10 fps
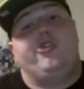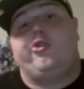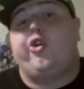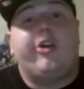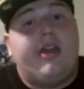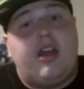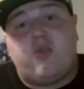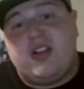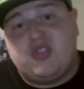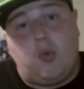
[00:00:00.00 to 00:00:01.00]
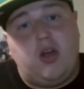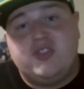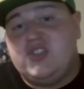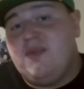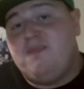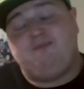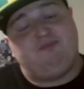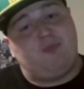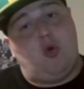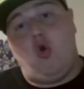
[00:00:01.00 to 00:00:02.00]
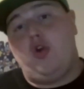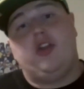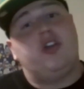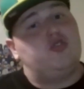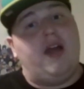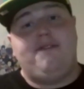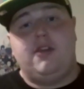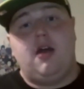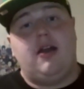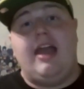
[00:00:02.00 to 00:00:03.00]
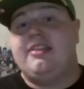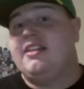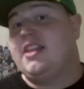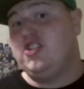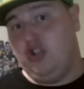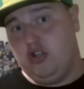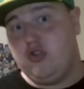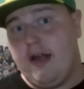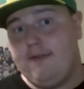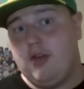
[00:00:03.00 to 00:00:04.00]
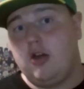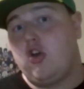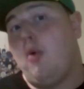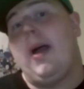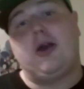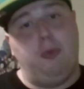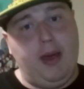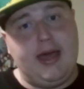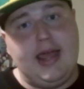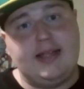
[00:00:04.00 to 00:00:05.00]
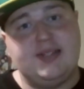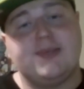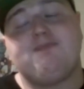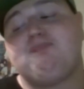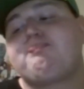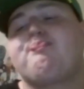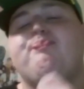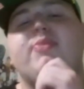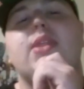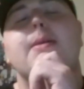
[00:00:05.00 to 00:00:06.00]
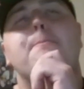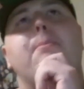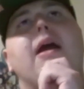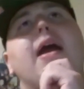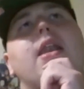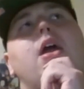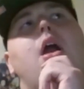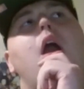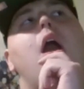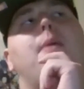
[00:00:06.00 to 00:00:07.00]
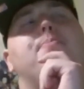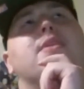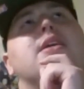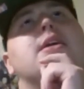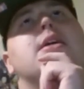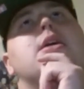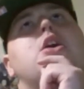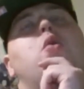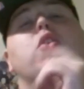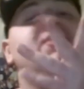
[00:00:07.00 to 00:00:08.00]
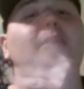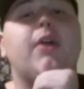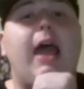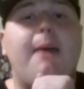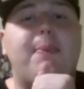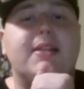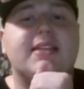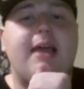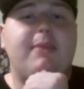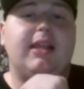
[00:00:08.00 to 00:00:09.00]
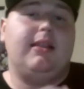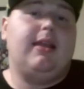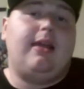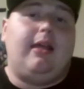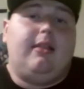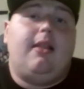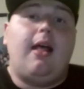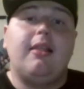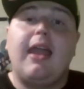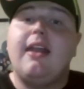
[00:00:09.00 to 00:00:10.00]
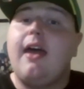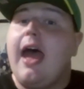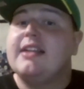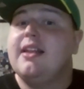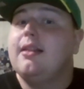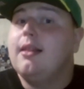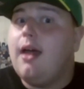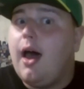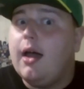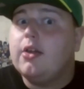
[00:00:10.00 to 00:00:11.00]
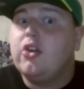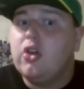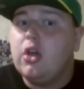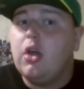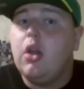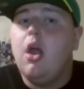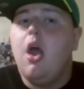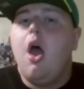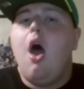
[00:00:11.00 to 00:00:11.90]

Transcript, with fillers: You could get a Russell Wilson, or you could draft Young. I think they should draft Young, go Michael Penix. But um, we'll see what happens. I mean, Atlanta has a lot of good